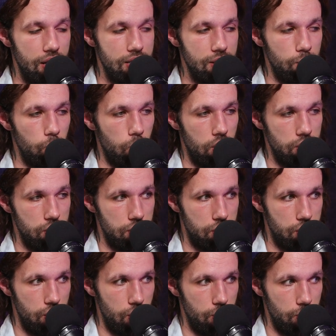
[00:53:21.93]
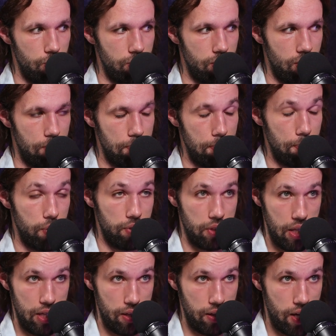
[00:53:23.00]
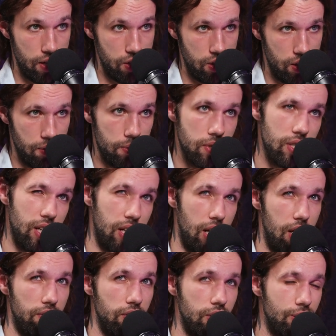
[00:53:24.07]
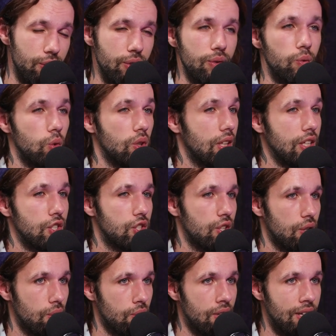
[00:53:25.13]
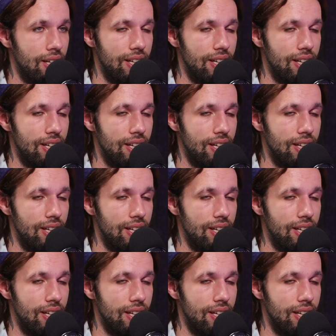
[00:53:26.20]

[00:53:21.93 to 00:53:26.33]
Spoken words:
I did one show on my birthday last year. It was like kind of a little release show.